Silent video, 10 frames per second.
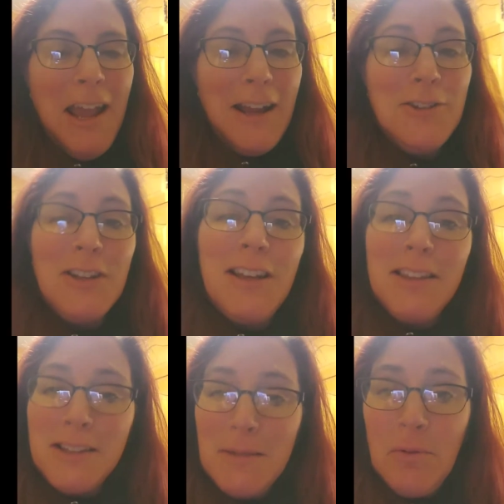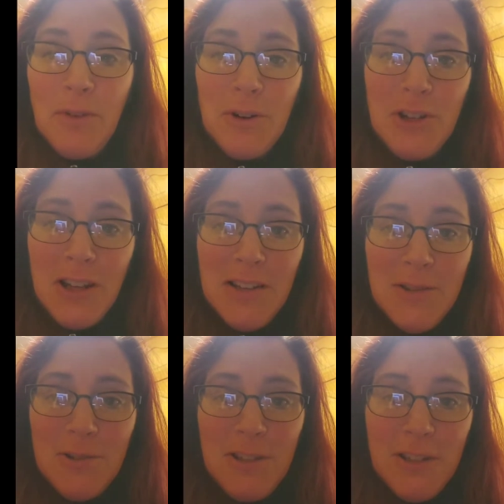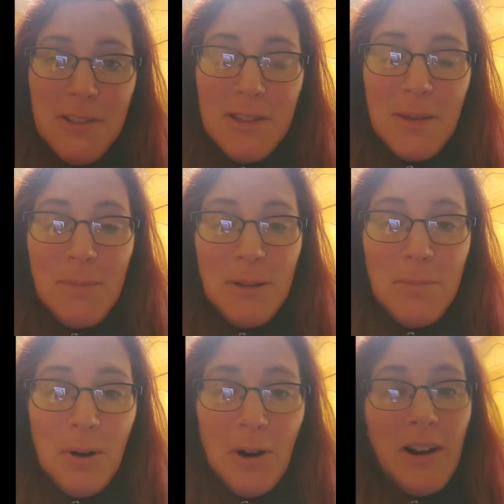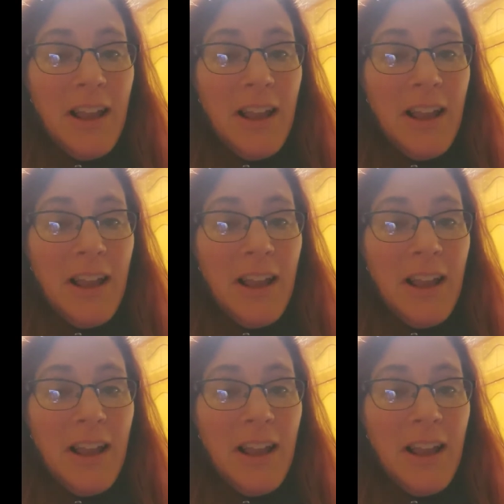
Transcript: Actually, I think some of our chickens are still asleep in the barn.